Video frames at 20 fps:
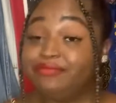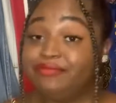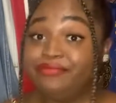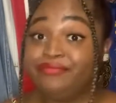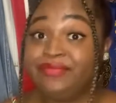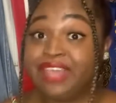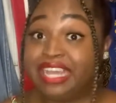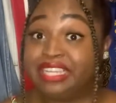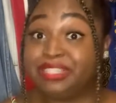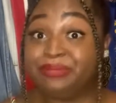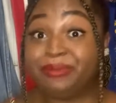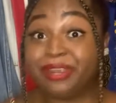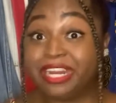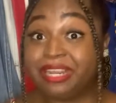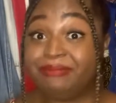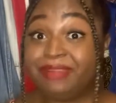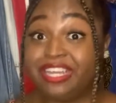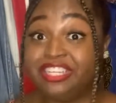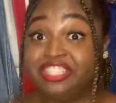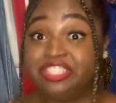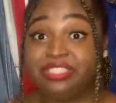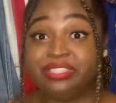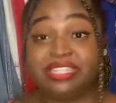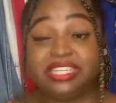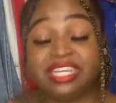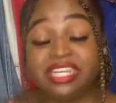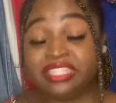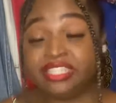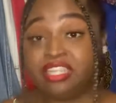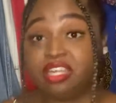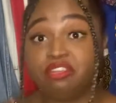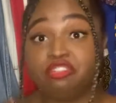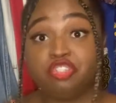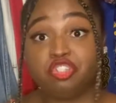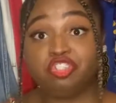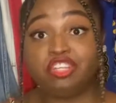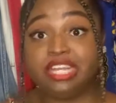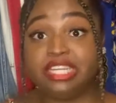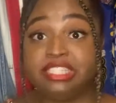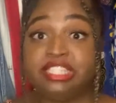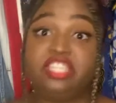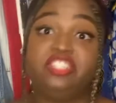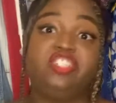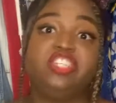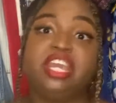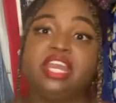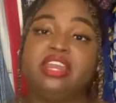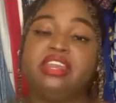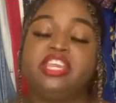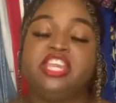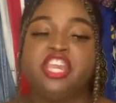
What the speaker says: that's pretty much a social transition,